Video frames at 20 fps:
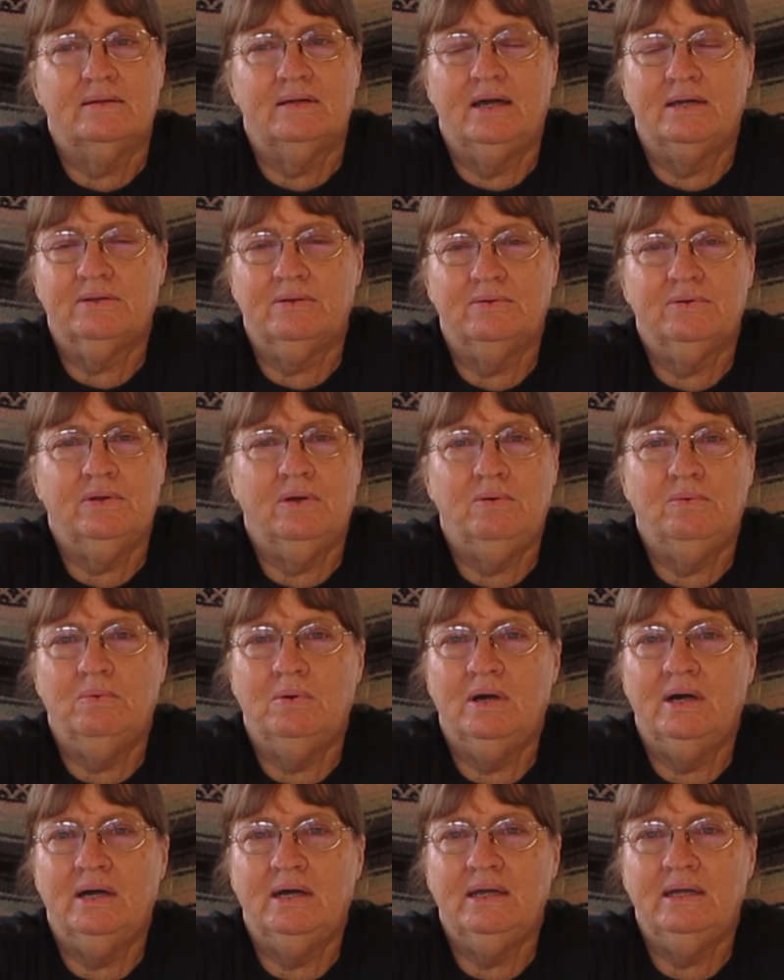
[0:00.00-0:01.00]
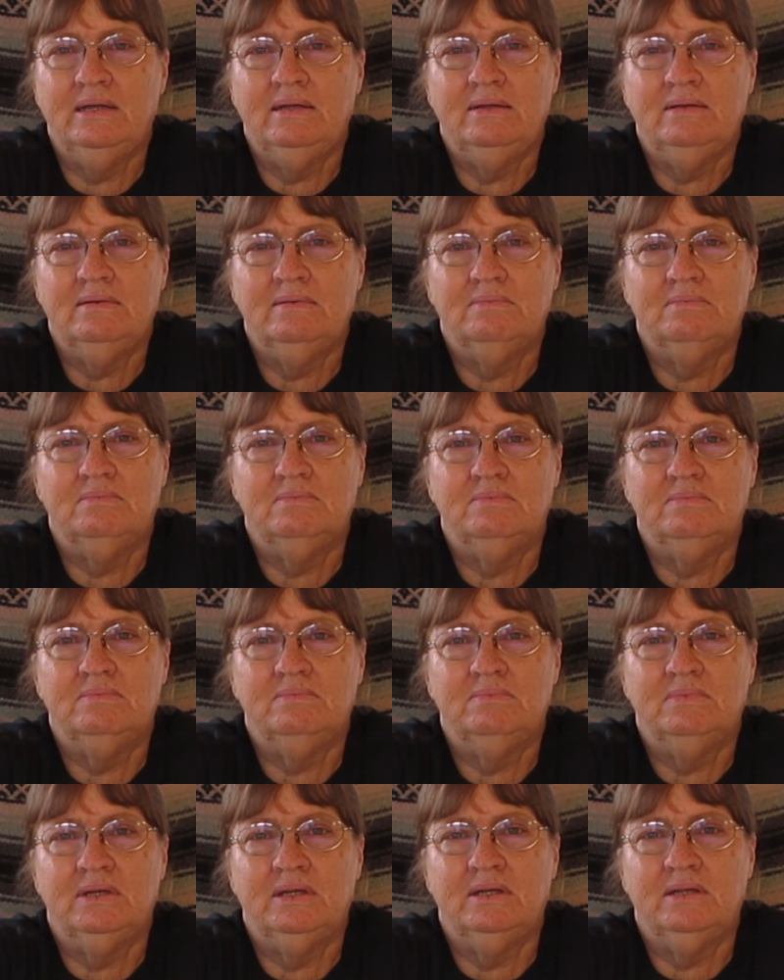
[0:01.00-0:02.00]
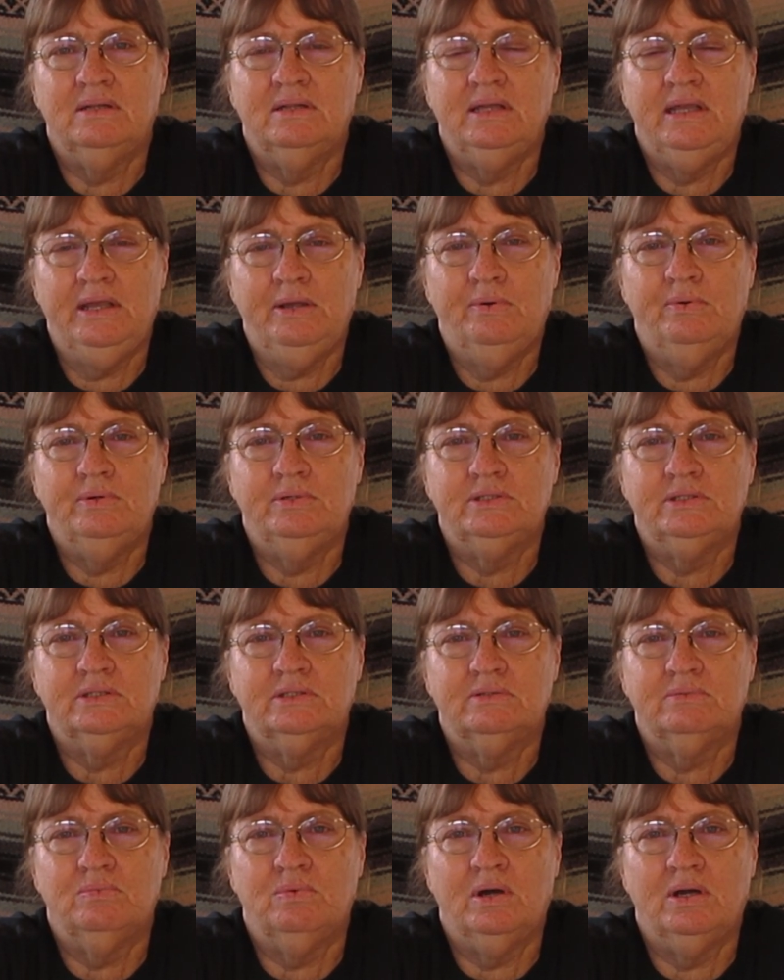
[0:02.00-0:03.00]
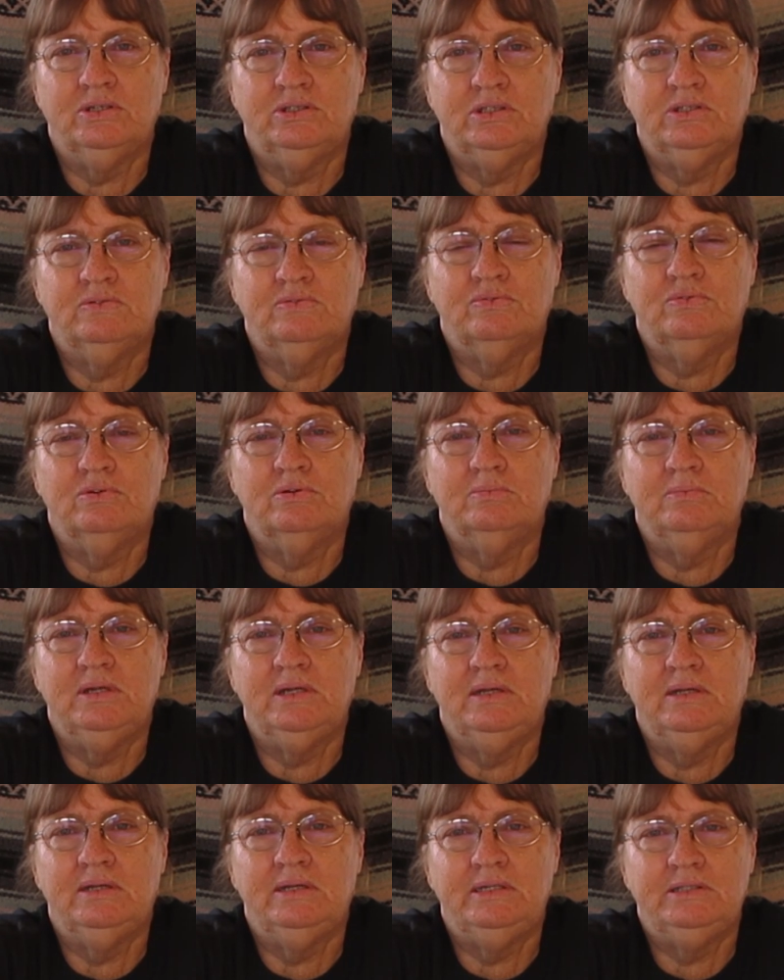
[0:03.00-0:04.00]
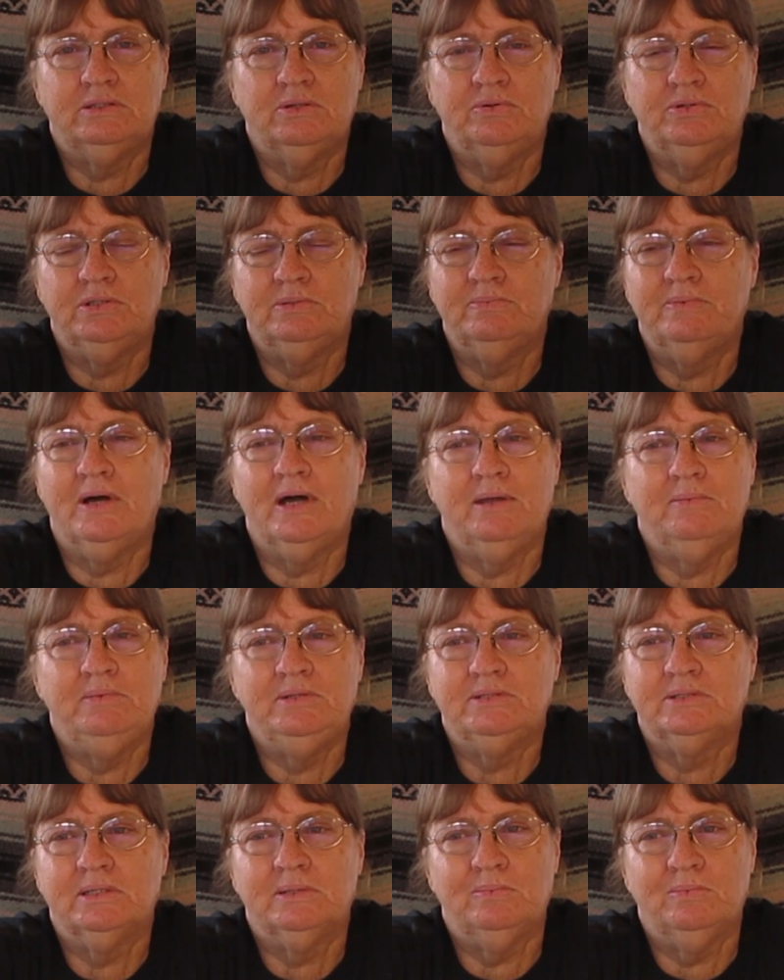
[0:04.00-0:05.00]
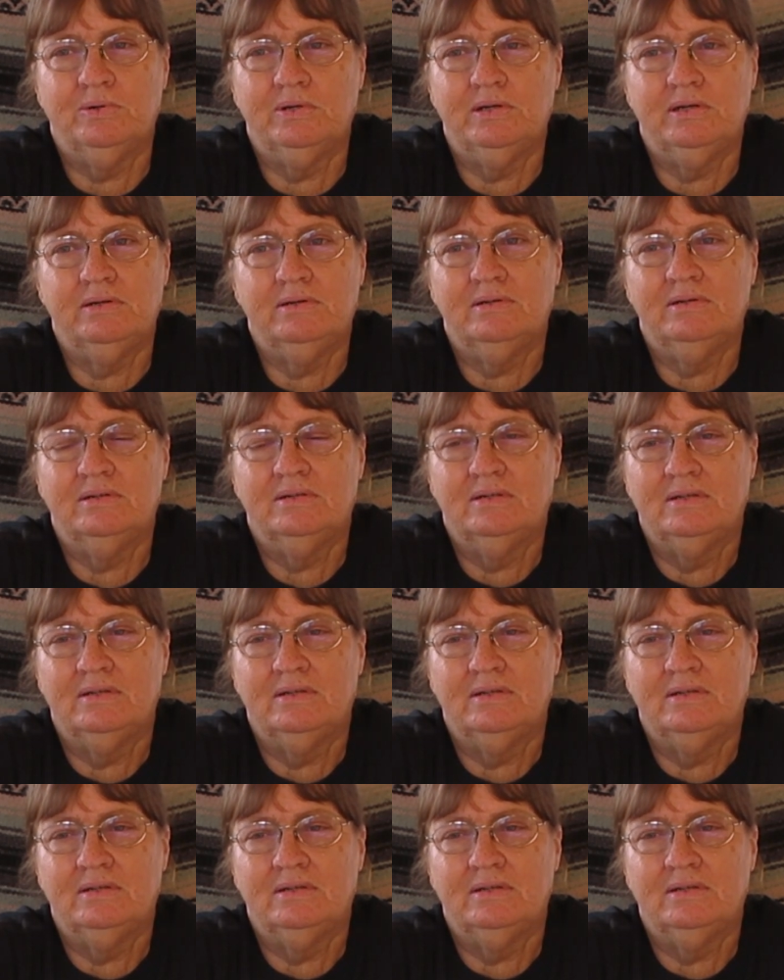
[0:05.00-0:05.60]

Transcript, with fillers: I don't know why, but he always watches for me. He's always by me somewhere.